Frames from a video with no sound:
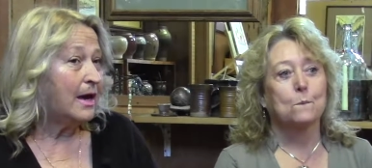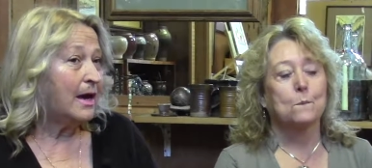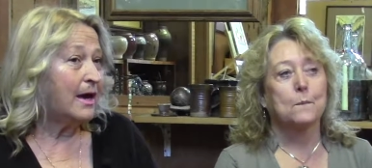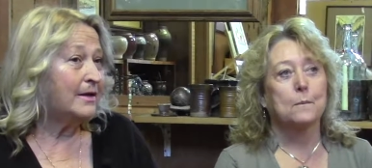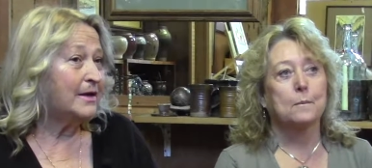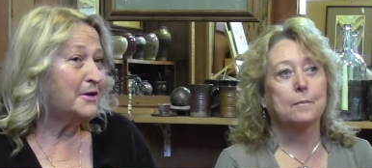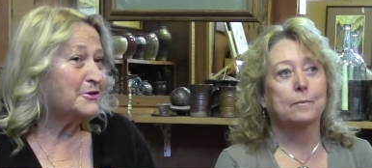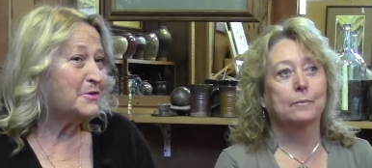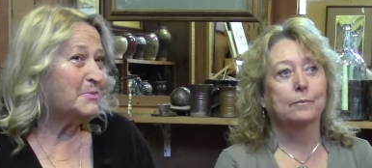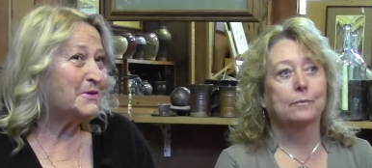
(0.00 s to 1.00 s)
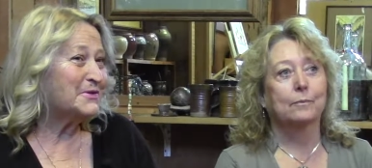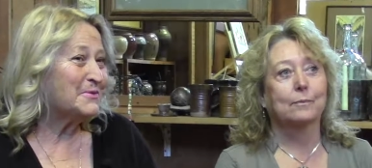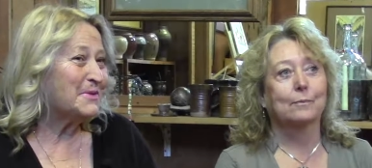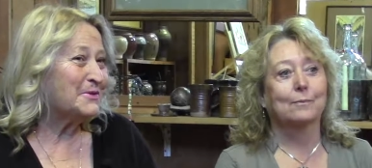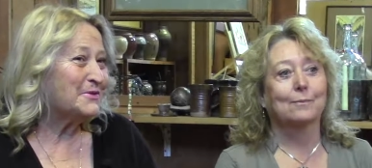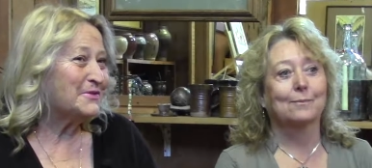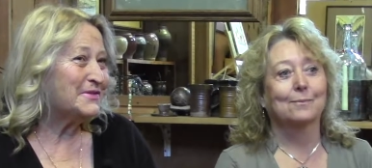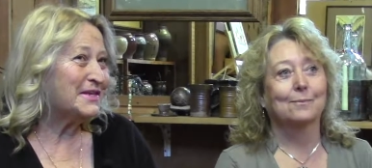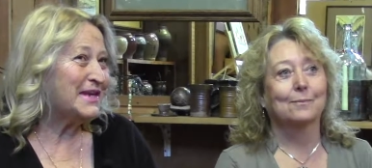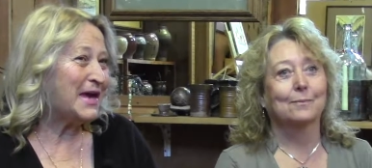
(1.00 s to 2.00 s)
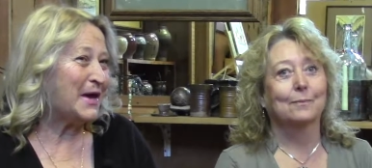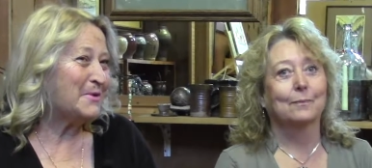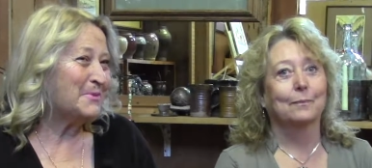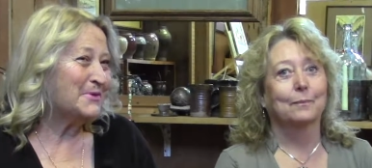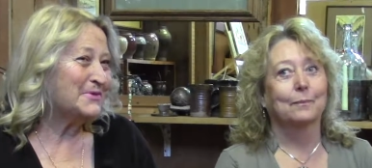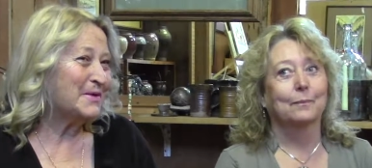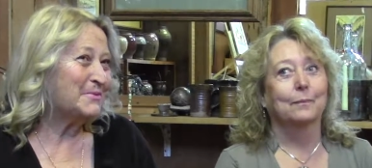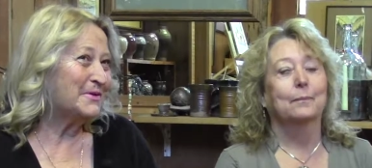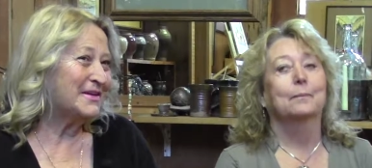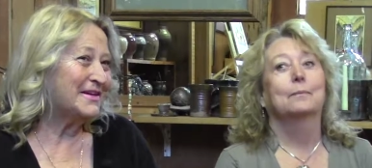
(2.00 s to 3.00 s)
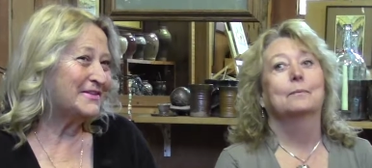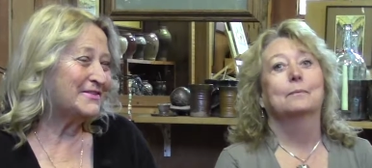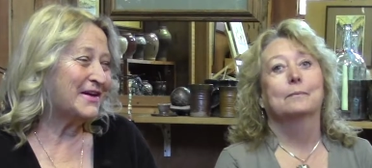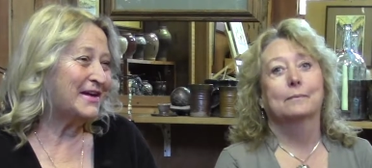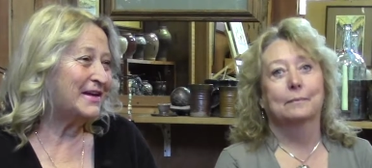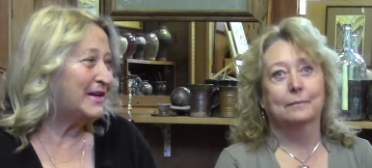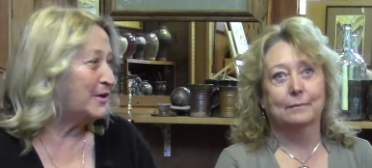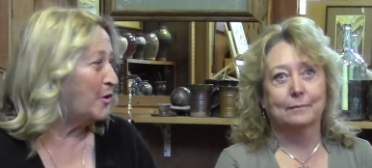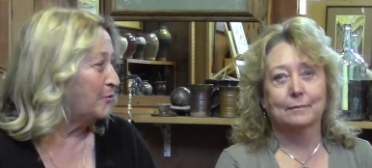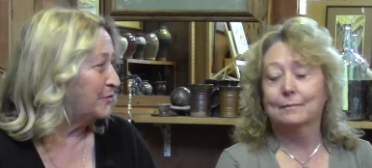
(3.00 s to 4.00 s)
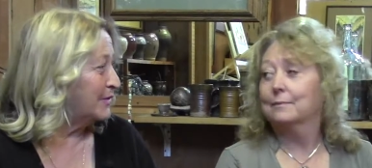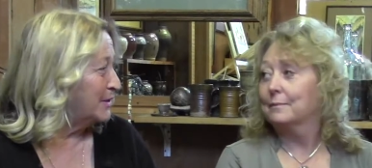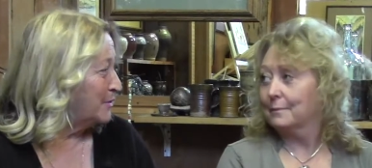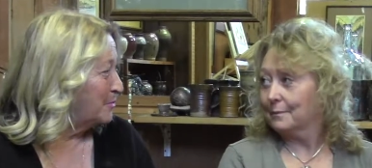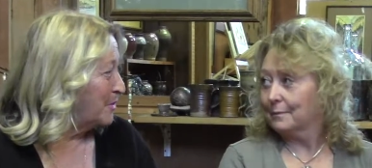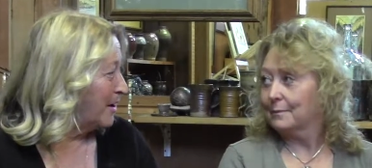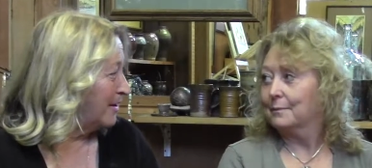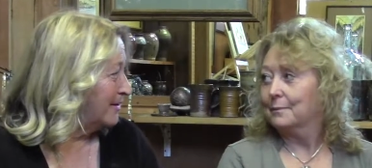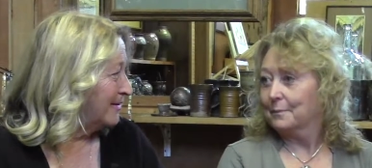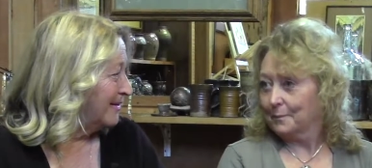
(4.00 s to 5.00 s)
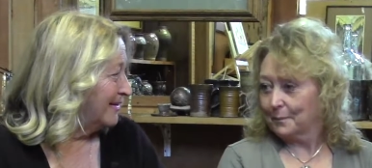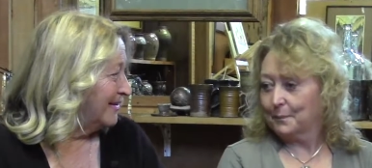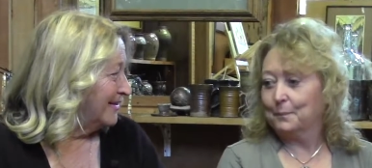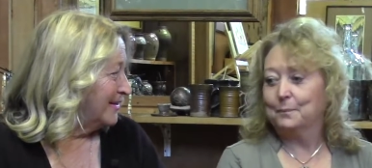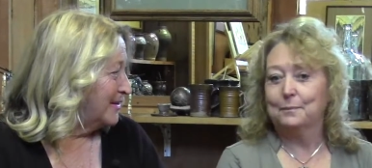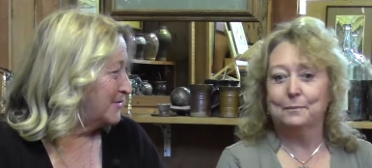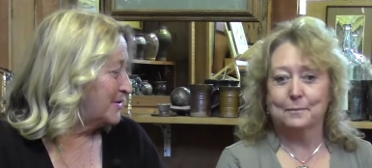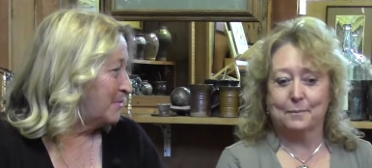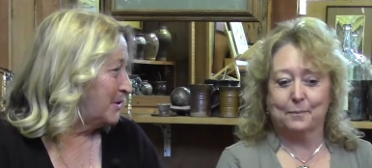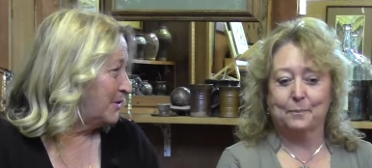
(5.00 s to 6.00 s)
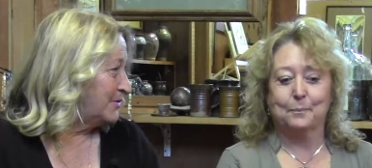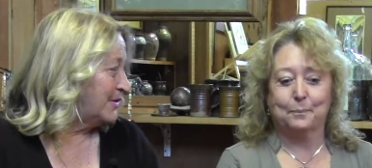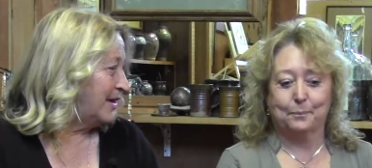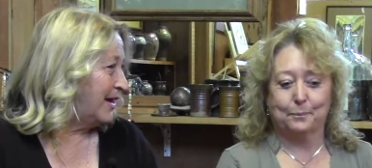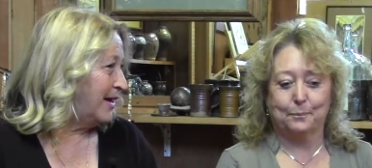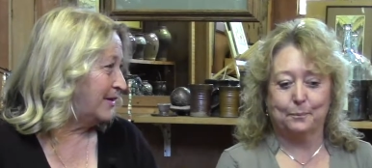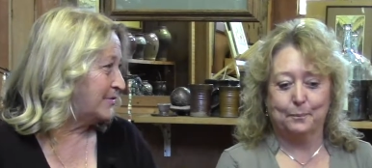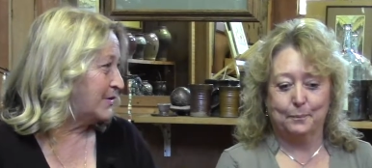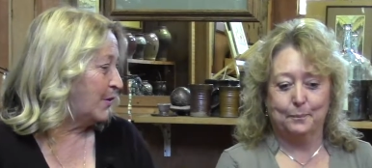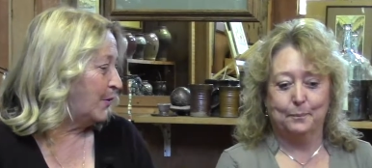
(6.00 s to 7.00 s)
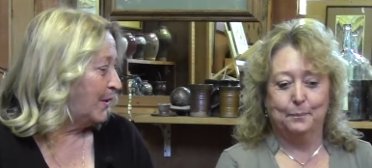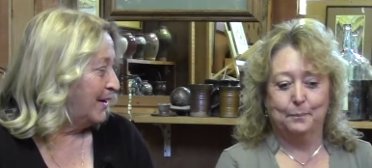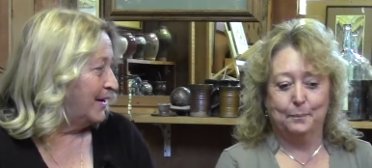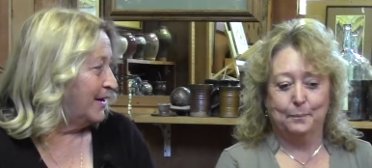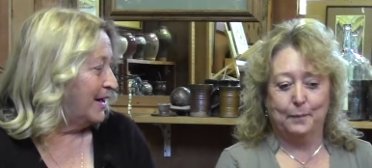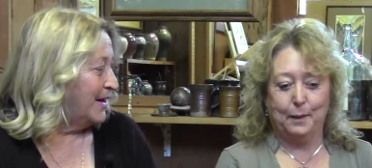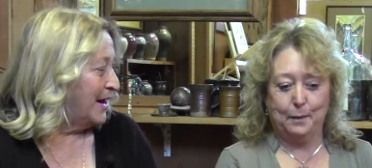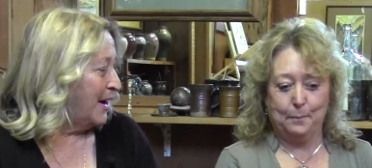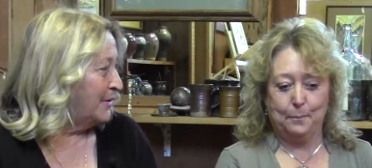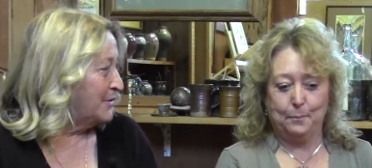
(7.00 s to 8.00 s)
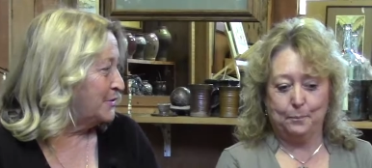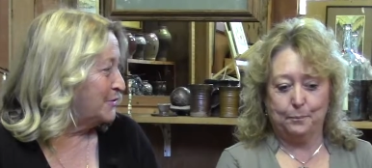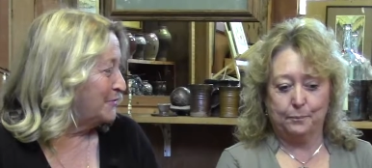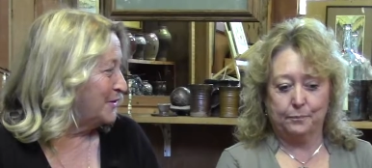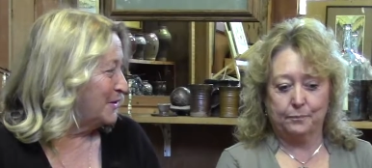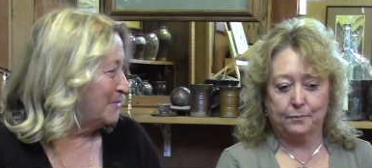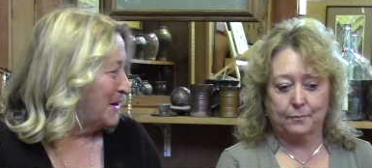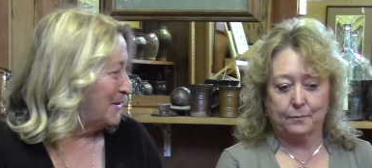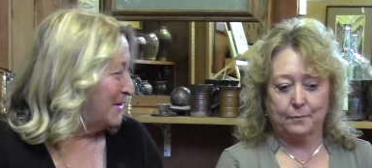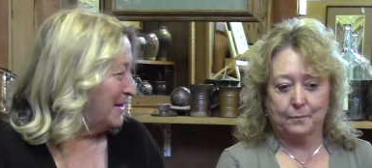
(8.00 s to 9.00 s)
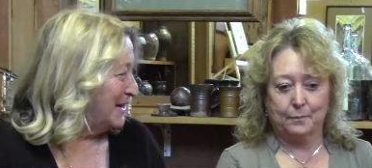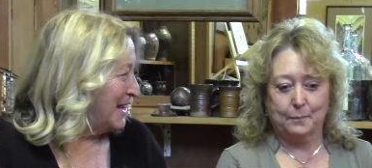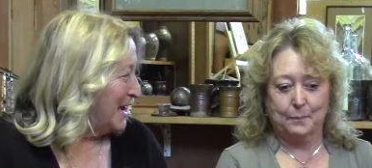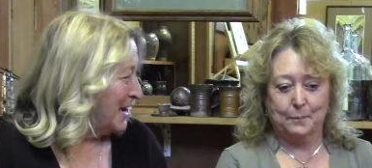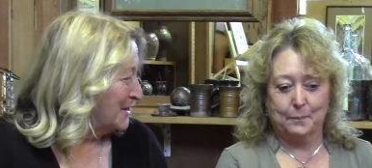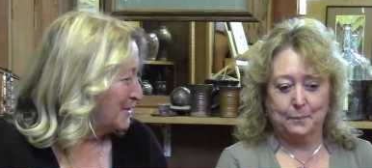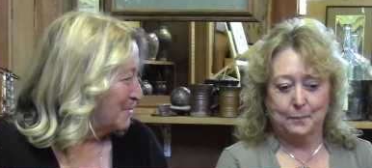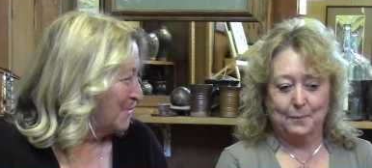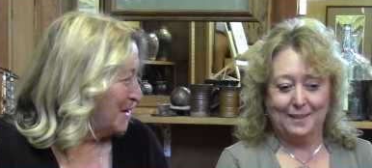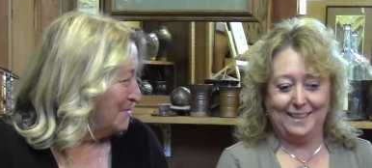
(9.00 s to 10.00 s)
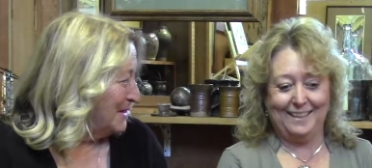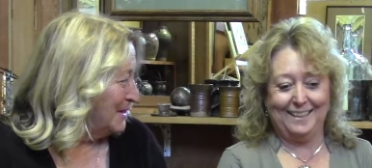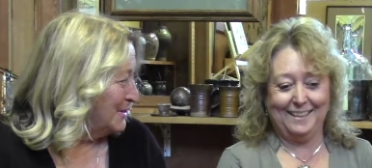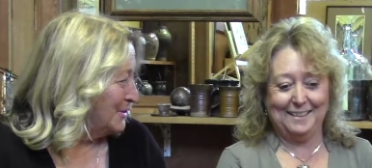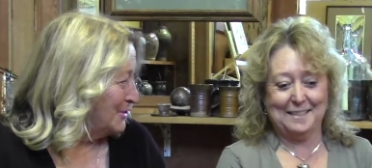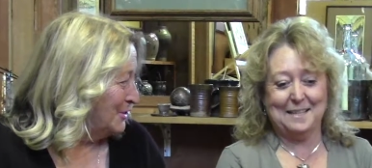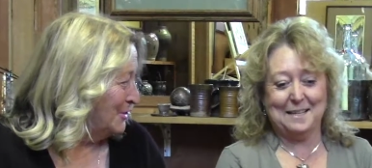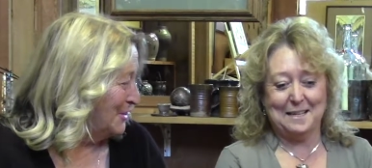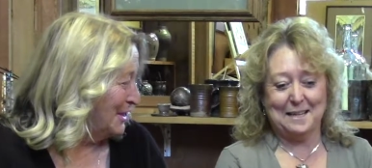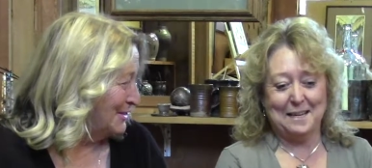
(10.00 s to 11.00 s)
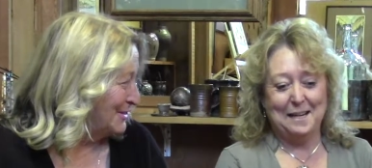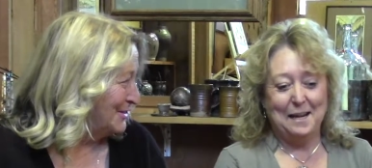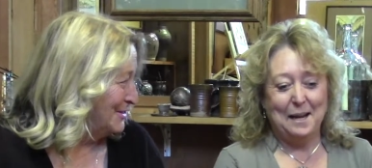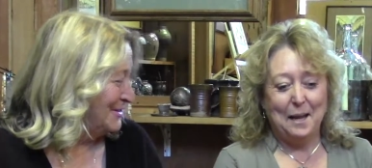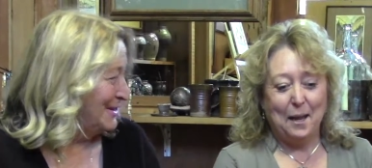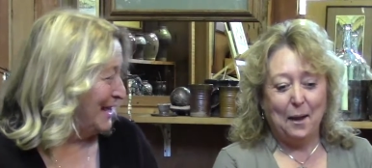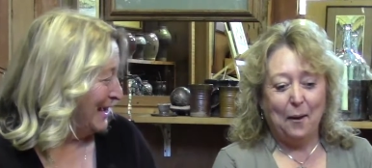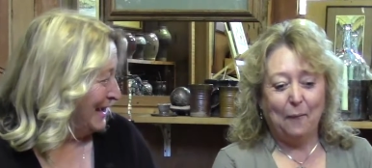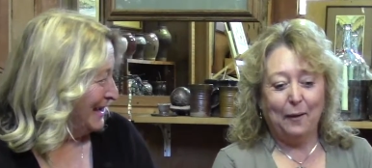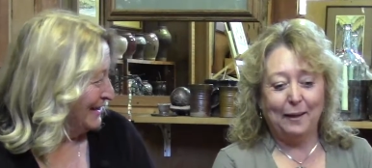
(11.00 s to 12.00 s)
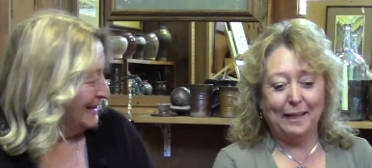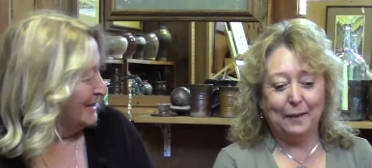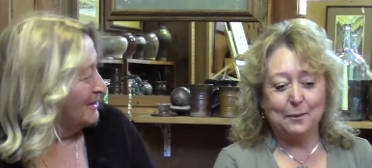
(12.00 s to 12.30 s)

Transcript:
Speaker 1: And uh, she picked some interesting animals. I'm really excited, and hopefully you brought Mm-hmm. uh, some here today. So how did you feel about getting asked by me to do this
Speaker 2: thing? Well, it